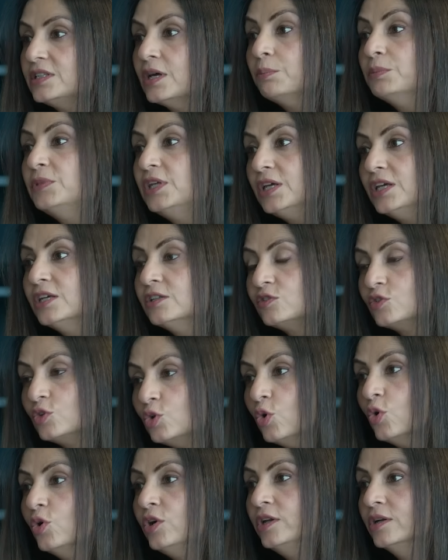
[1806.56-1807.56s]
something is
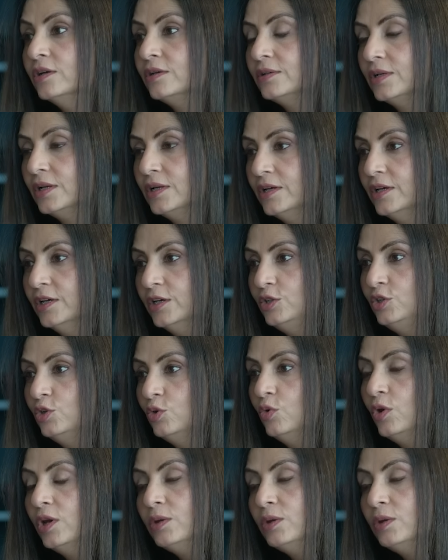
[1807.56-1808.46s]
good, you know,